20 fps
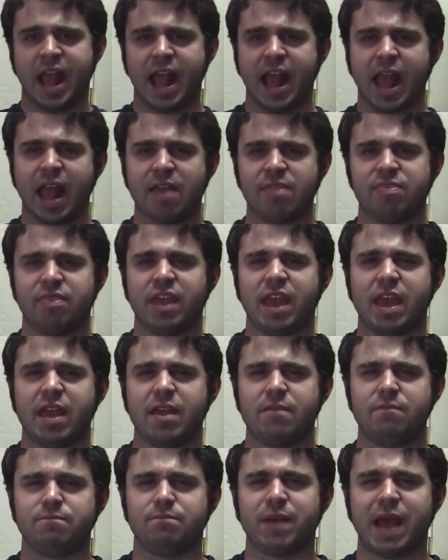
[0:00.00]
and
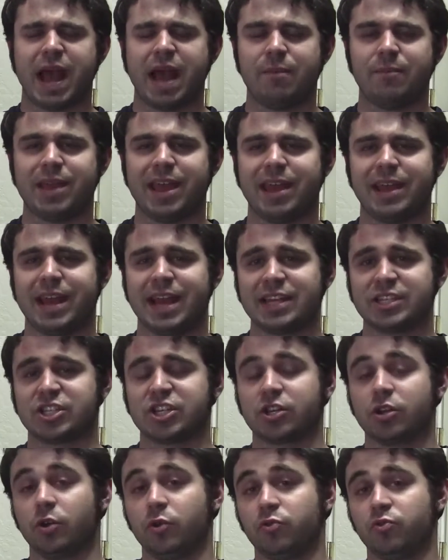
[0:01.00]
then Batman has
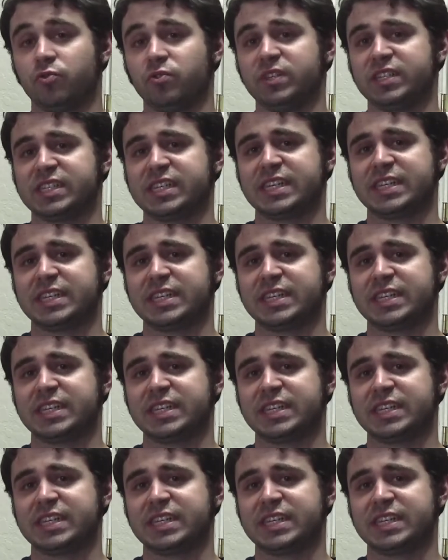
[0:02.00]
to go through this